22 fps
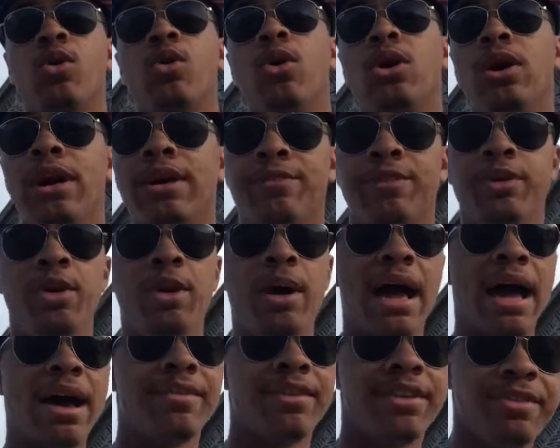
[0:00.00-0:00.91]
Or if you
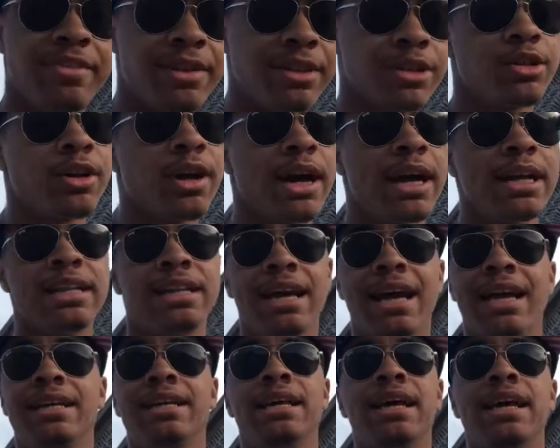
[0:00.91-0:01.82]
haven't even tried
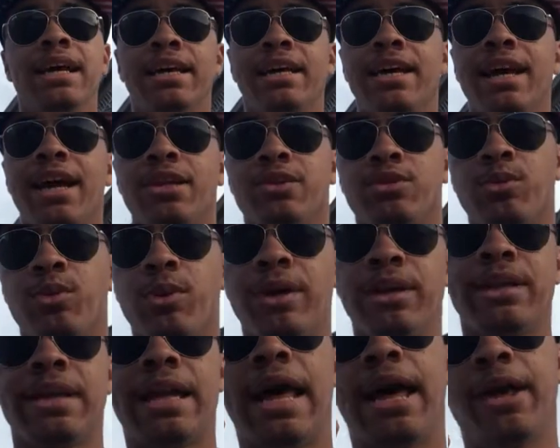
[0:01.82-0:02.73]
yet, guess what?